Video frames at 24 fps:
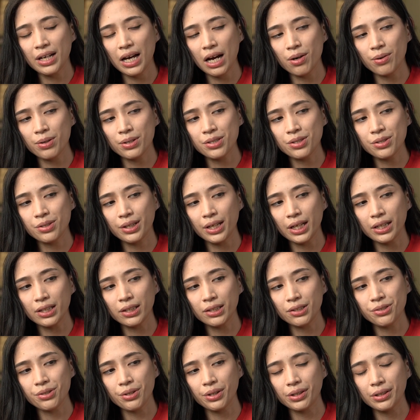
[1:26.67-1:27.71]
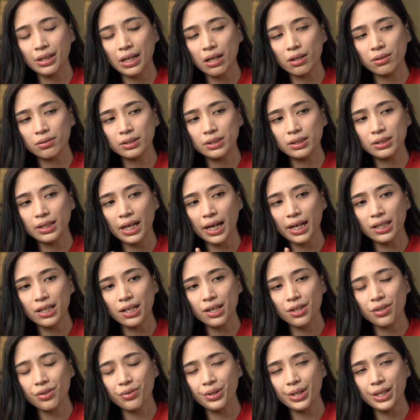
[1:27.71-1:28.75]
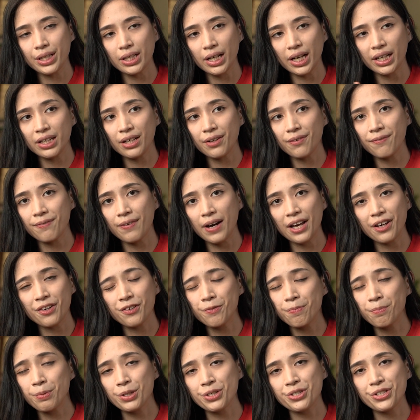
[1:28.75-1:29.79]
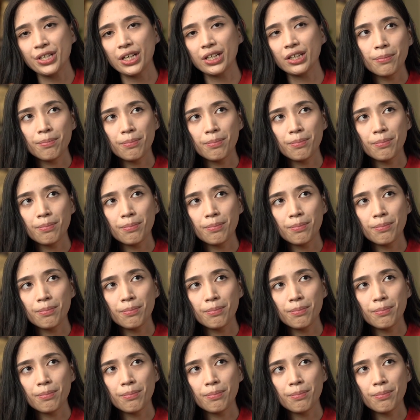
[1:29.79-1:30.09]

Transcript: hours to get it to around 93-95%,